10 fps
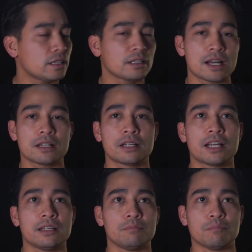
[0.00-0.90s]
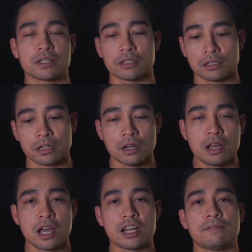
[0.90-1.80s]
lot. I messaged
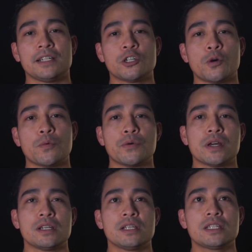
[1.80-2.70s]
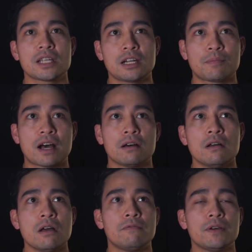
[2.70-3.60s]
NFT Tomo and he said about
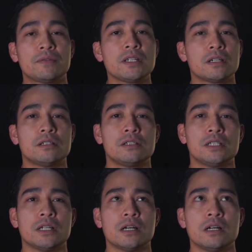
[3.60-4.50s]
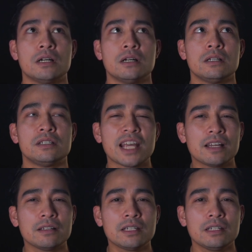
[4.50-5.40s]
1500
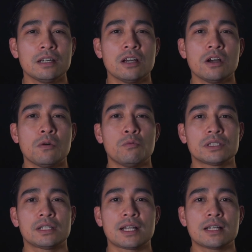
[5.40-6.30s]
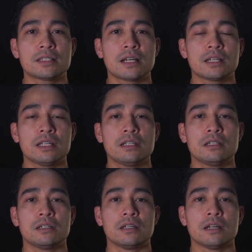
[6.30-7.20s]
daily was the last that
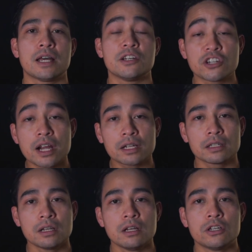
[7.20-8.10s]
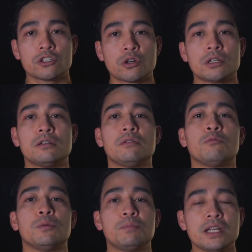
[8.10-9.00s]
he had checked. So it
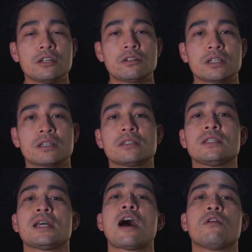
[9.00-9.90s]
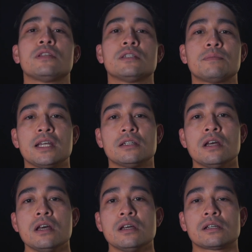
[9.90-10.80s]
would be interesting to see how this page
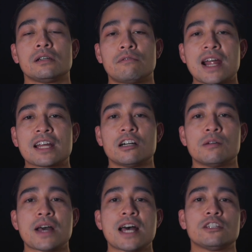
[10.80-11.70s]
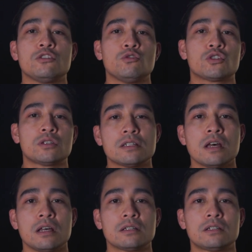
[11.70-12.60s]
can rank up as far as
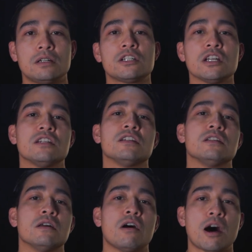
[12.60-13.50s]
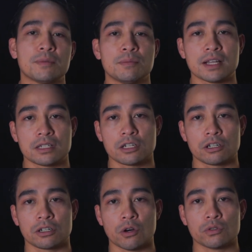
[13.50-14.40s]
search engine
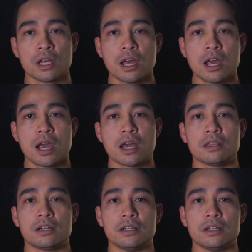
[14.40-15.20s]
optimization goes. And there